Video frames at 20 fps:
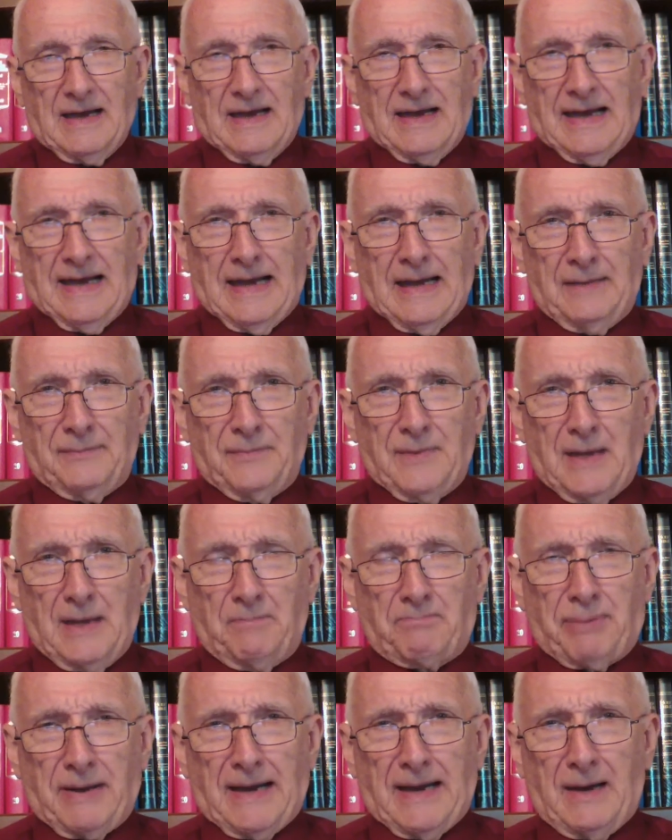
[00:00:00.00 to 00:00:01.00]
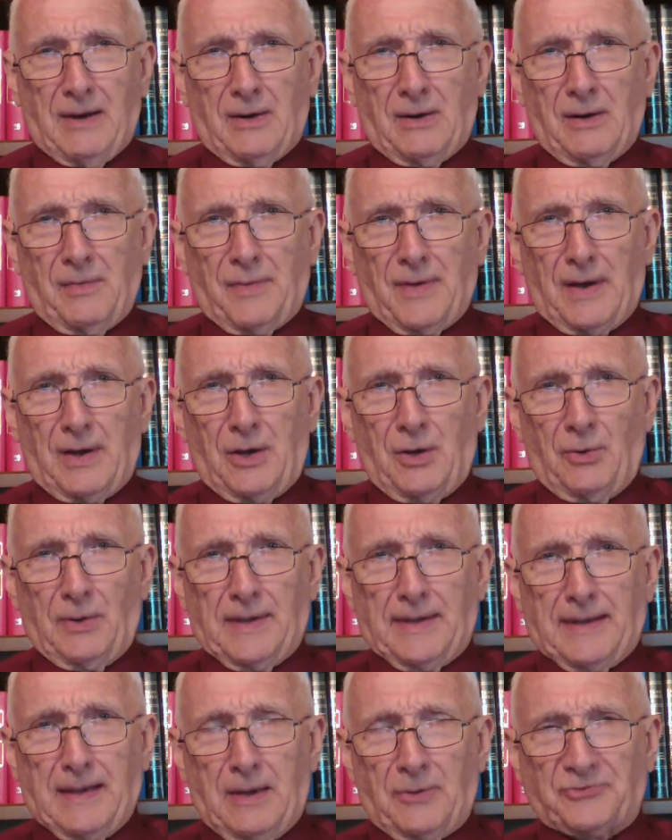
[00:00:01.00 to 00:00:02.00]
and the power of the
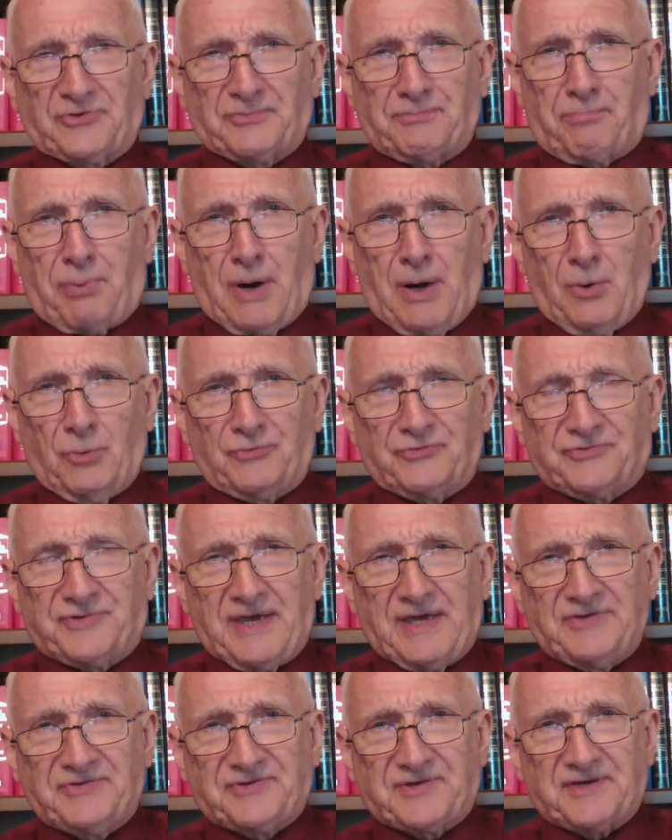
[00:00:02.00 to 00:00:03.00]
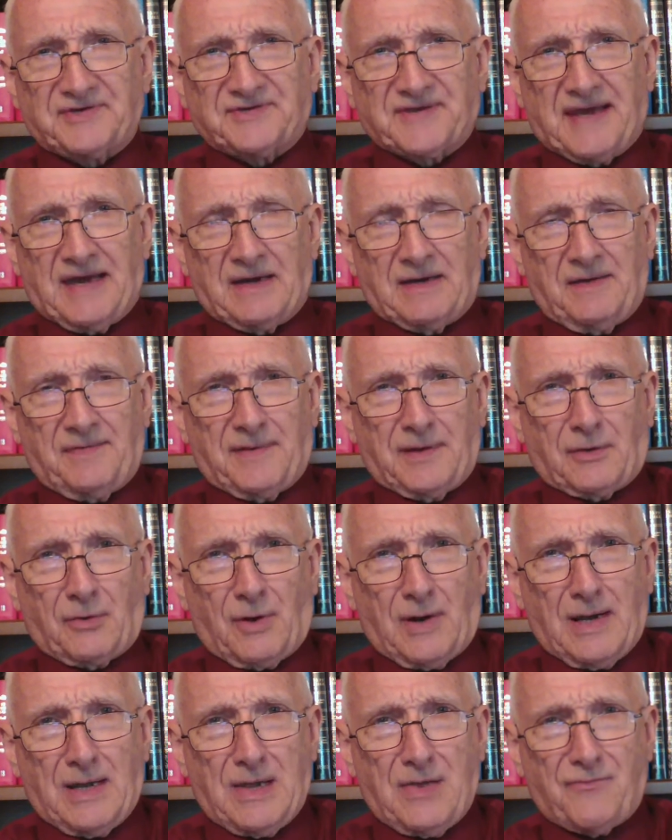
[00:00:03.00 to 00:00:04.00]
Holy Ghost broke Jesus out of the
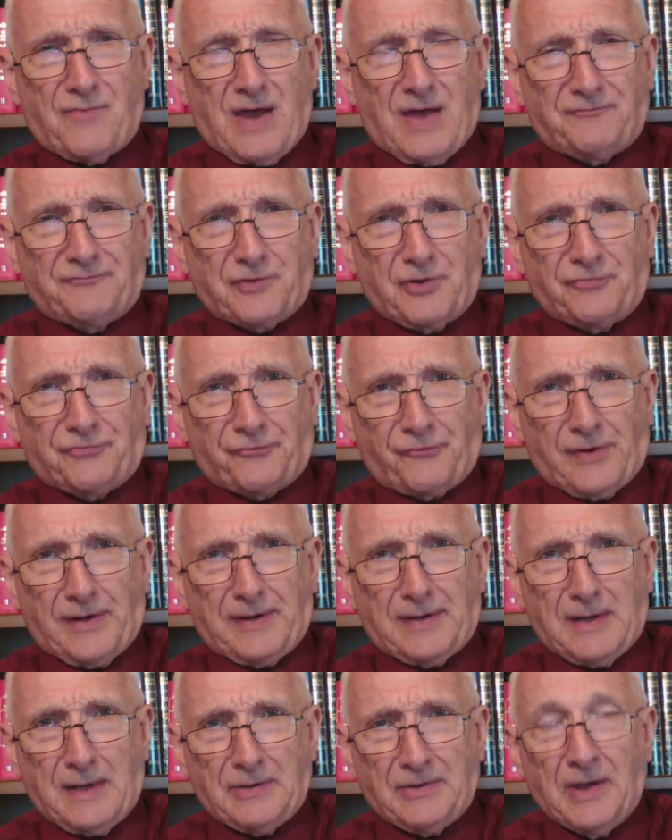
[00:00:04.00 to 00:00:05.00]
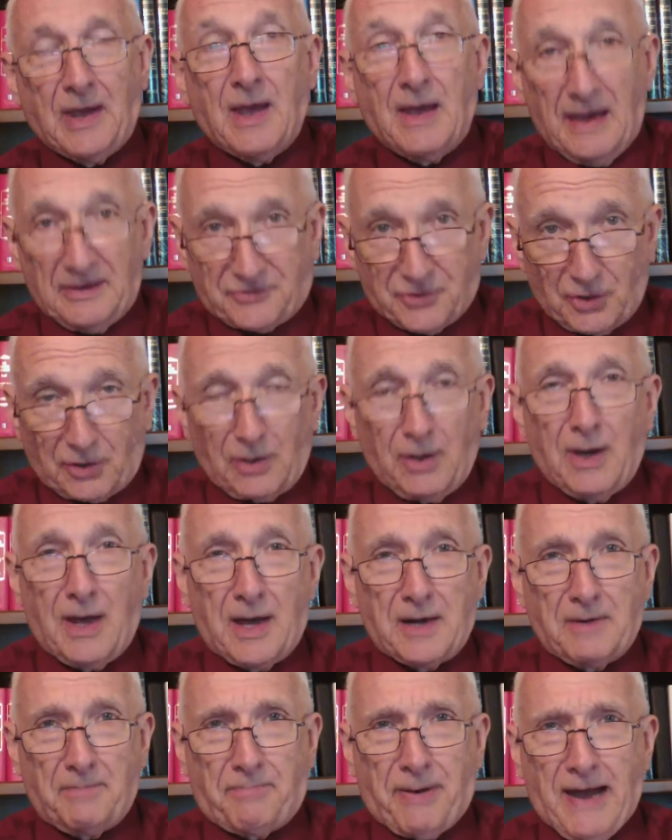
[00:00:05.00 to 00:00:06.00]
grave after three days. That took a
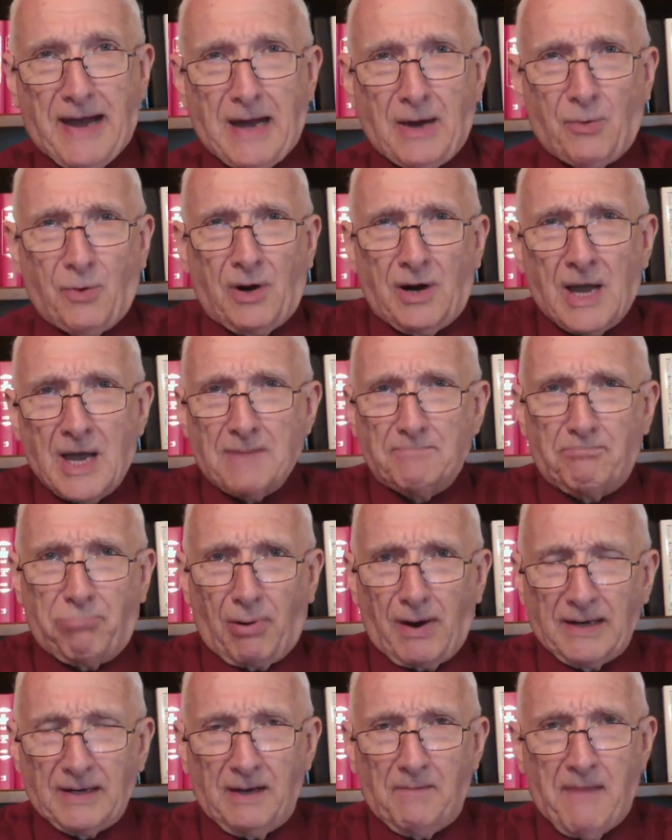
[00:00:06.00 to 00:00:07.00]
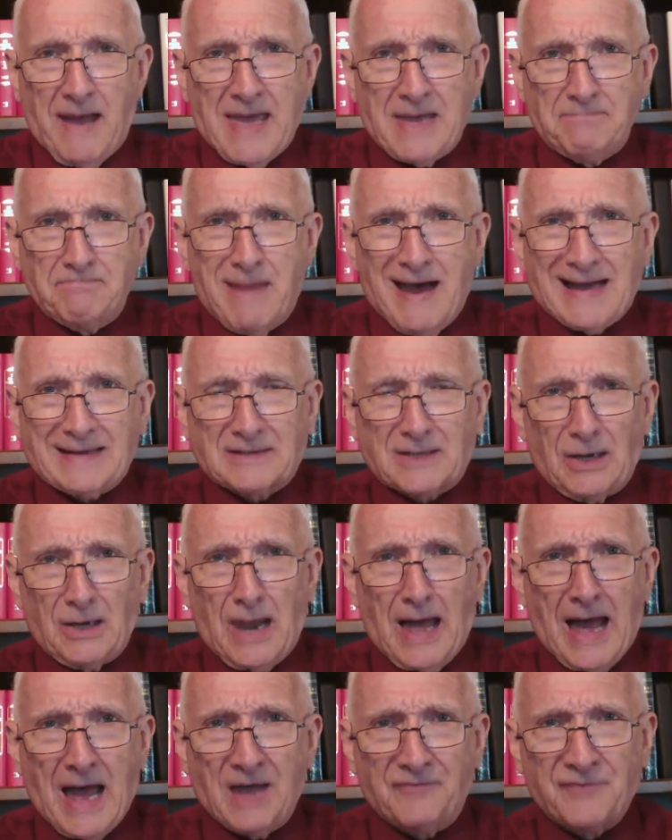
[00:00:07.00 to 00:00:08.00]
lot of power. Bring a man back to
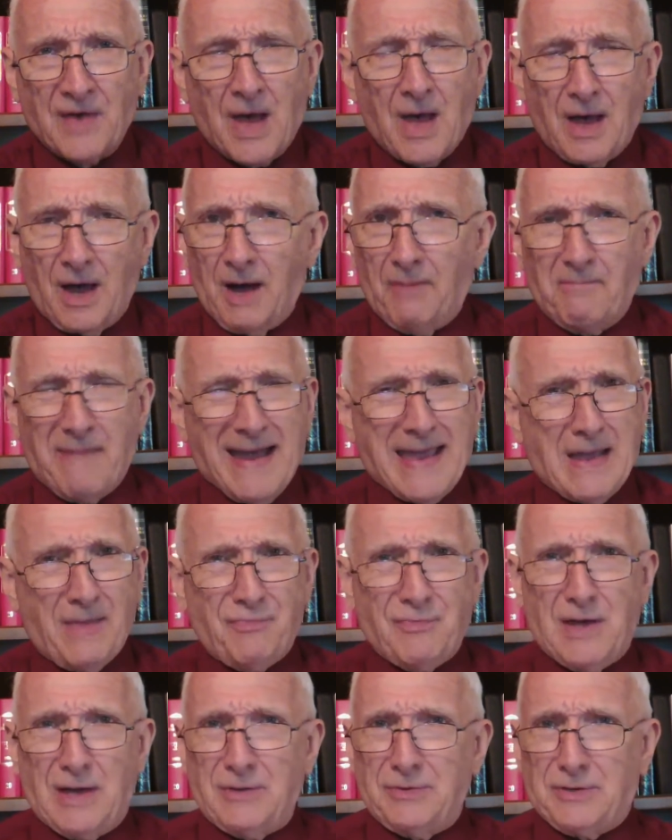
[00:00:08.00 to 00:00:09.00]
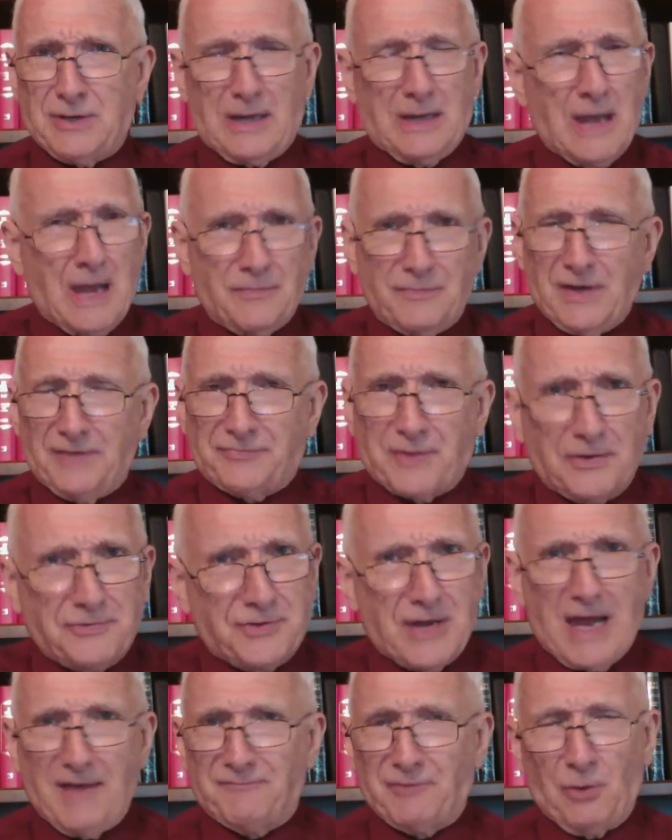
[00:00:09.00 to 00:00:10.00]
life, a man that, that, that the
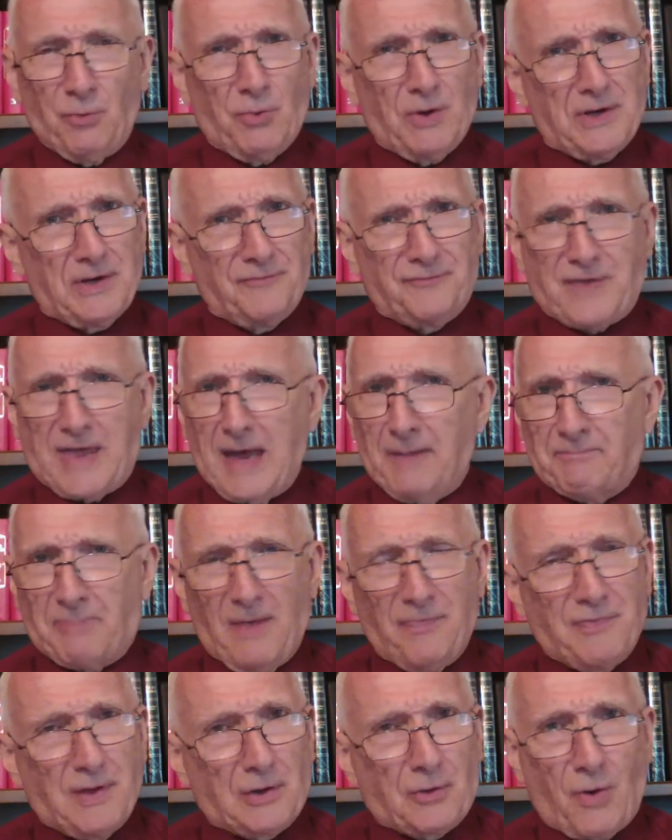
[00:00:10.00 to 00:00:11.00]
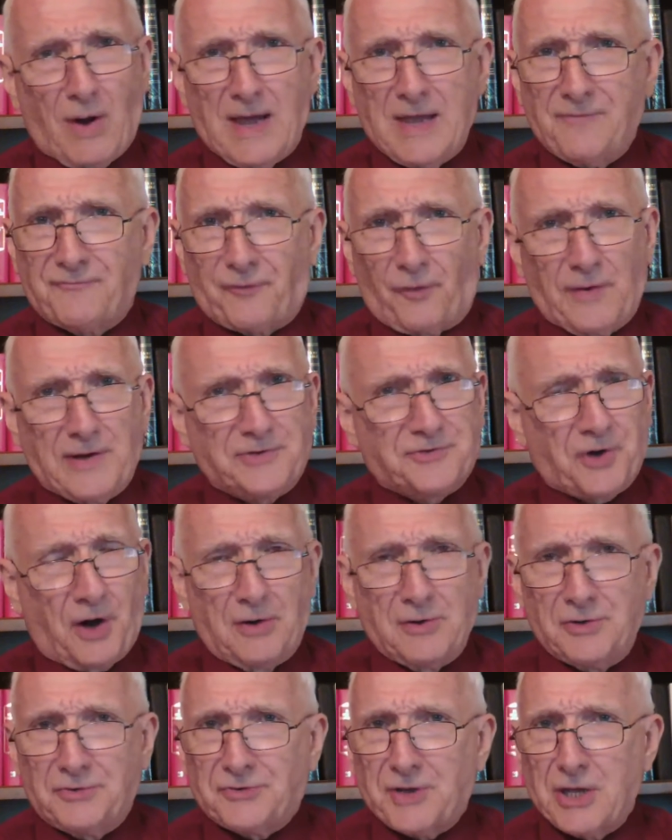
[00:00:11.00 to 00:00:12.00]
devil would have kept in the grave for
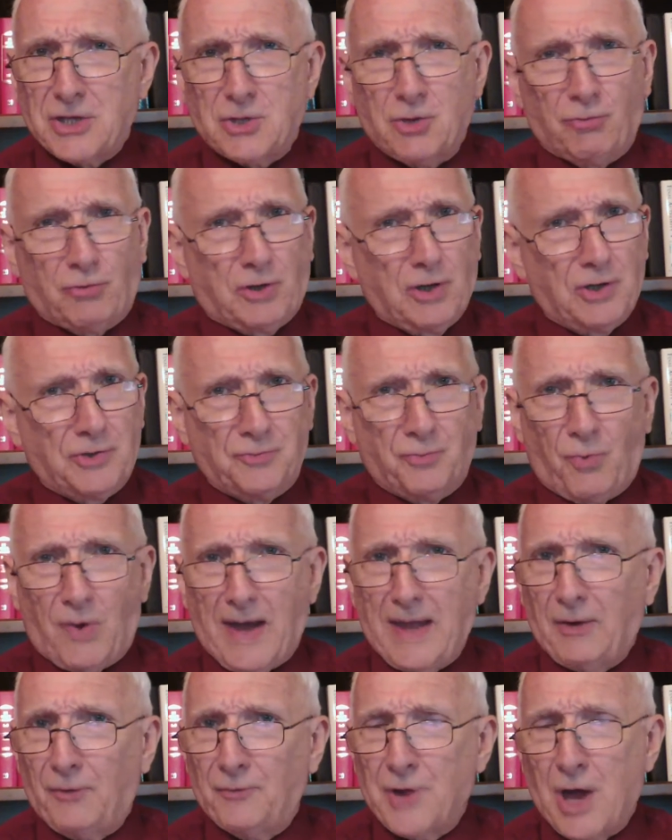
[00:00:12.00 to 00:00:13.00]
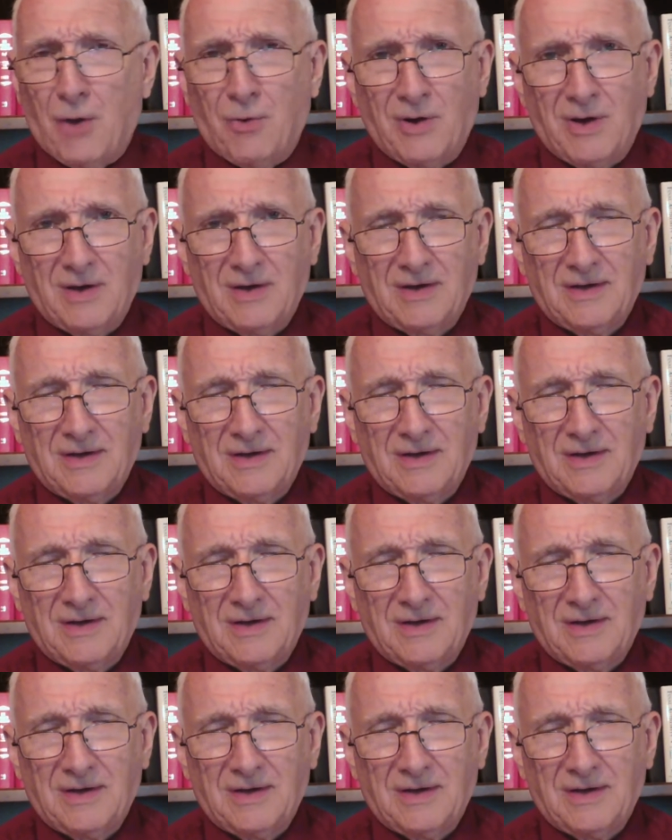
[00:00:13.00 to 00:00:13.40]
eternity, you good and well know.